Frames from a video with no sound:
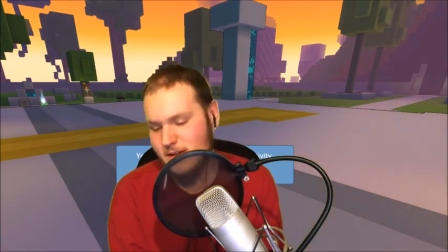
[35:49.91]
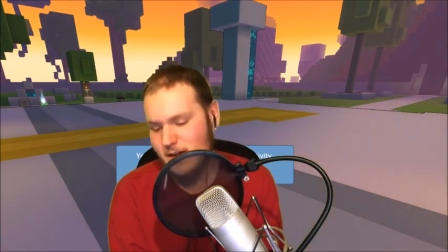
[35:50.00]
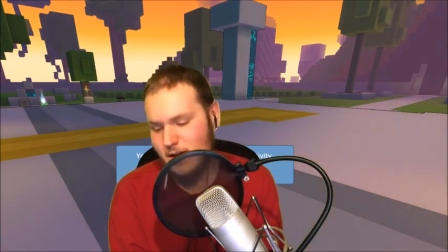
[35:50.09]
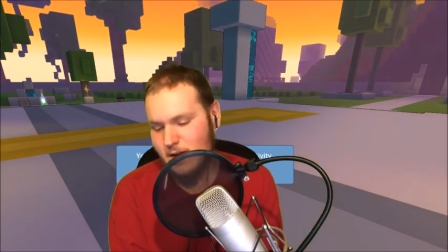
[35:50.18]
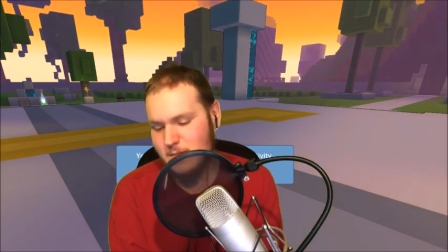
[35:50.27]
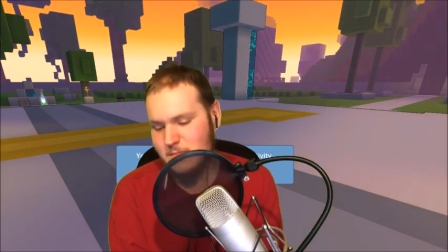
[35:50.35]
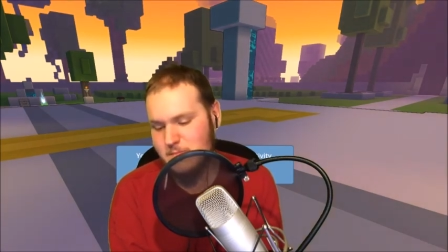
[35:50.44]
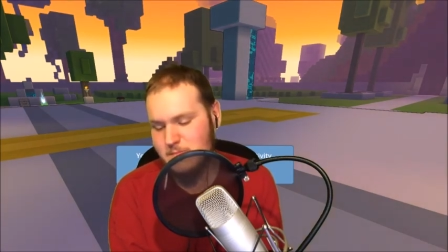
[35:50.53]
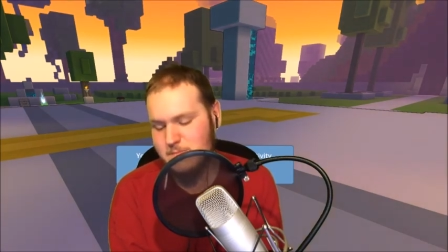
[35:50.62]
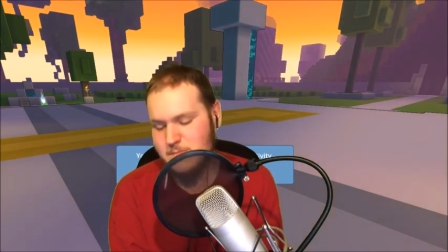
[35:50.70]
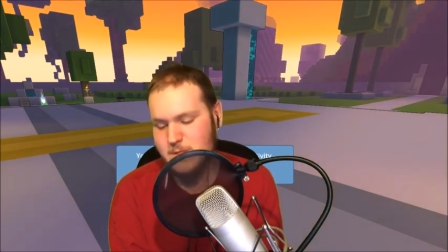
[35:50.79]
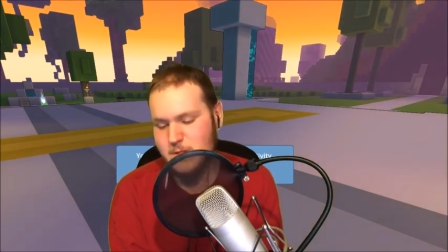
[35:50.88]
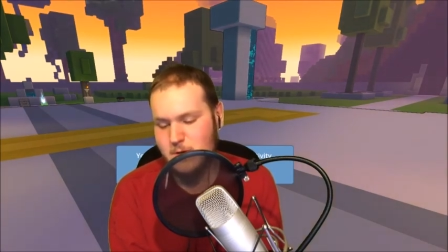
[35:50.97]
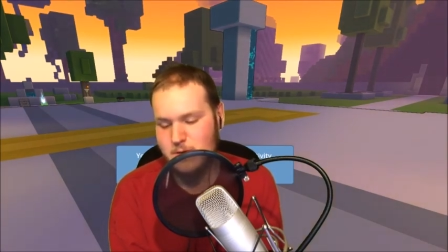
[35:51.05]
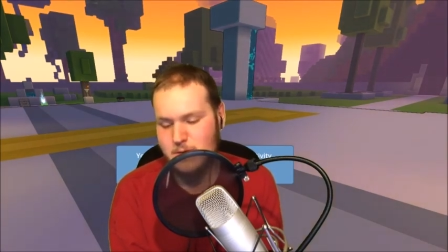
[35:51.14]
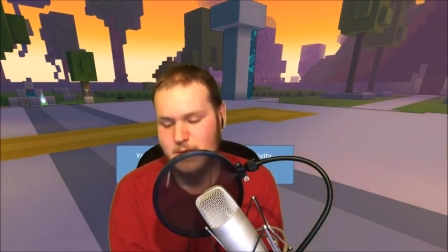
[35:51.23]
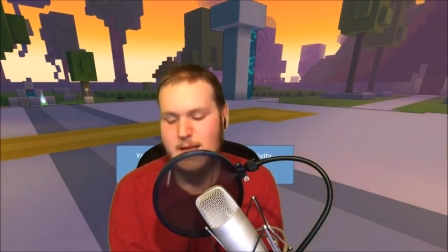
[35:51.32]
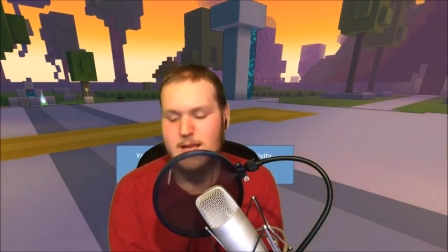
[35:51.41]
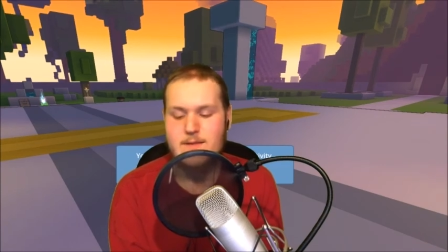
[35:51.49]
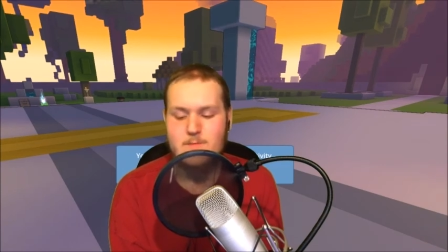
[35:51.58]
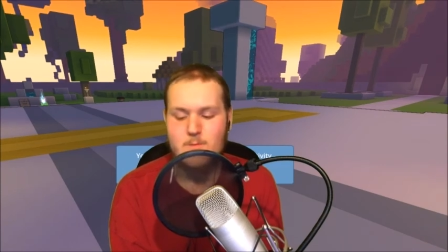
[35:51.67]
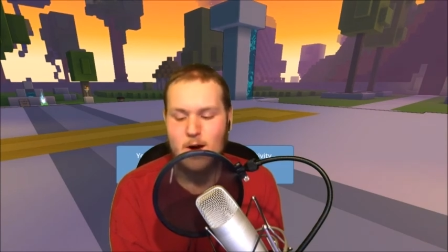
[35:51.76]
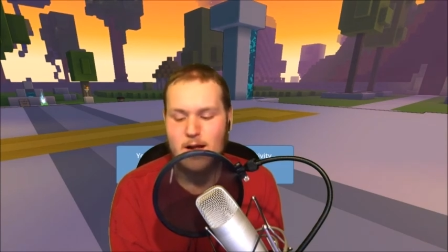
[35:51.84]
Um, so it,
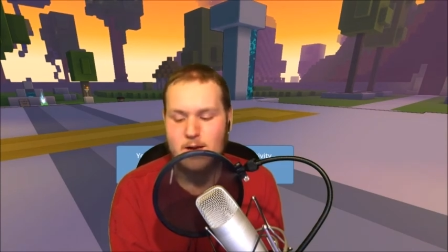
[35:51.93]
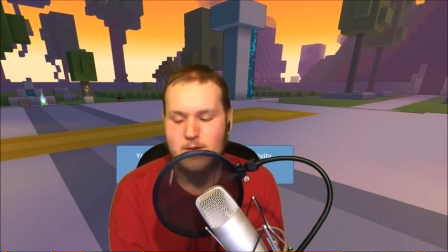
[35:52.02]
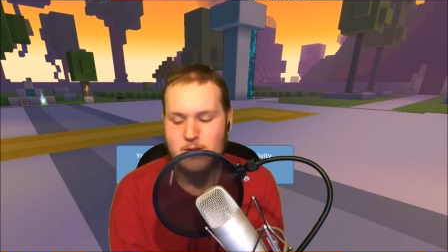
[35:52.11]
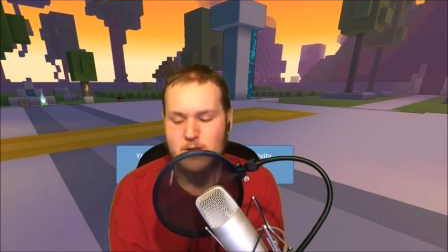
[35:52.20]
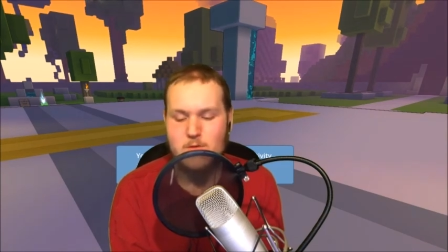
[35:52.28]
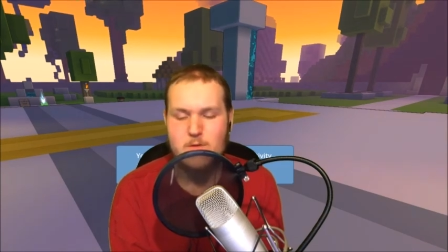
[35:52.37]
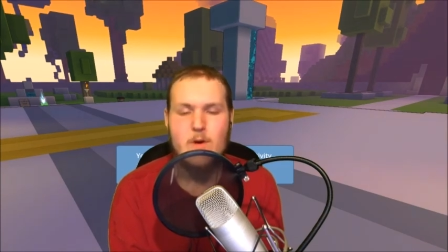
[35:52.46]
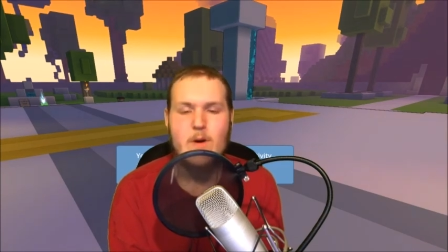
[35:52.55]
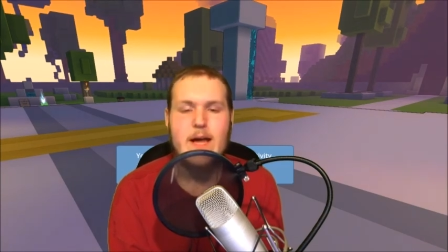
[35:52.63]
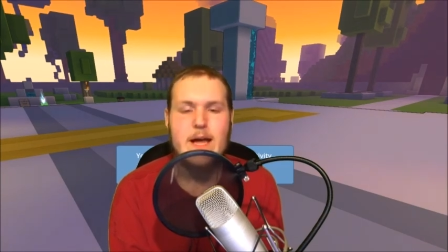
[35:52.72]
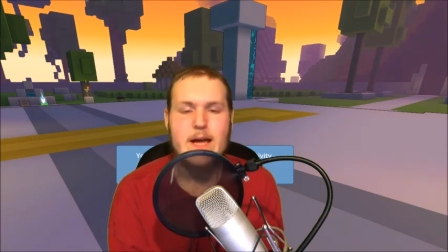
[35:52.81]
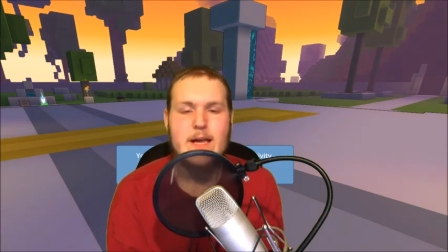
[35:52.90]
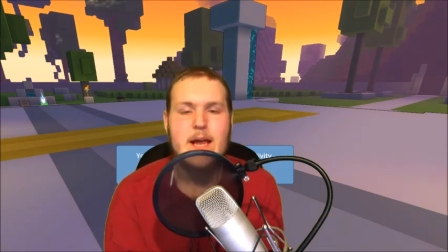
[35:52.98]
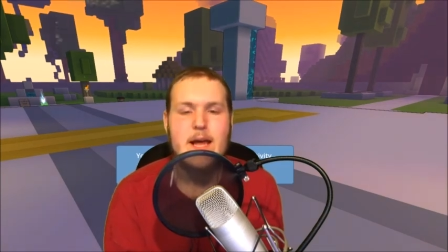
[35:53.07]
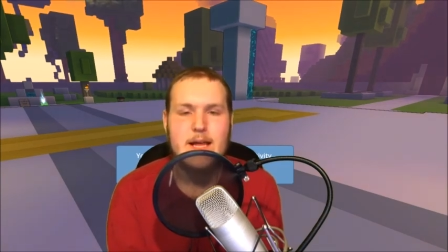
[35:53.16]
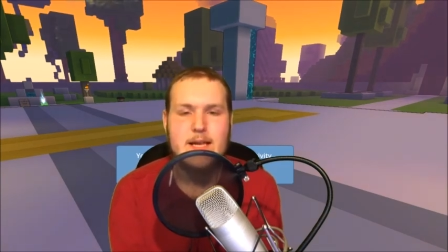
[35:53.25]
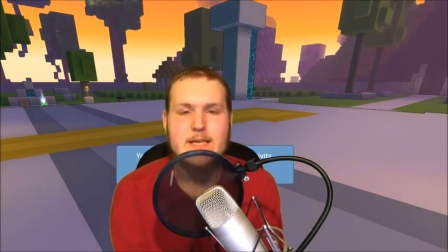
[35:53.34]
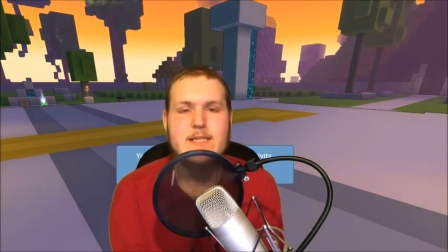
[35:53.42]
why don't you go ahead and